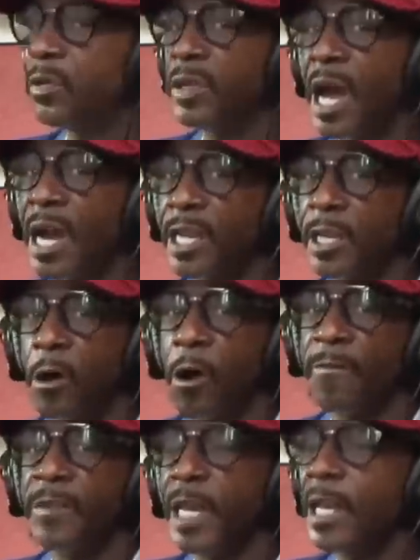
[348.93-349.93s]
Knock it
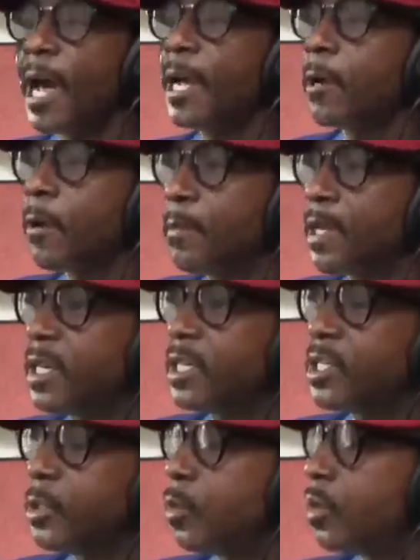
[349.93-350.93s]
off. They like her because
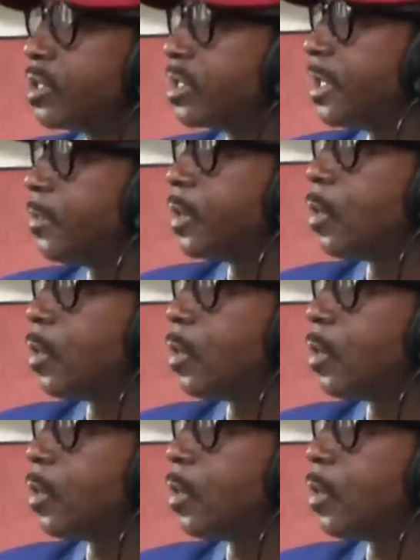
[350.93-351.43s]
she want to sleep with a